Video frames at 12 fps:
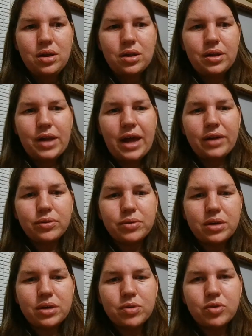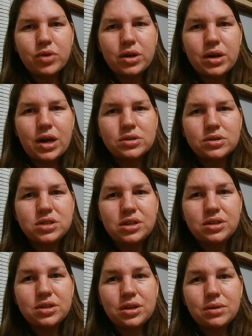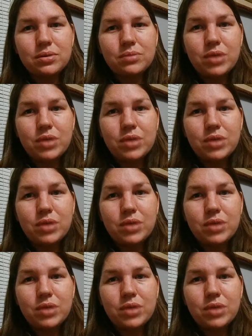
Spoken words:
last week between allergies and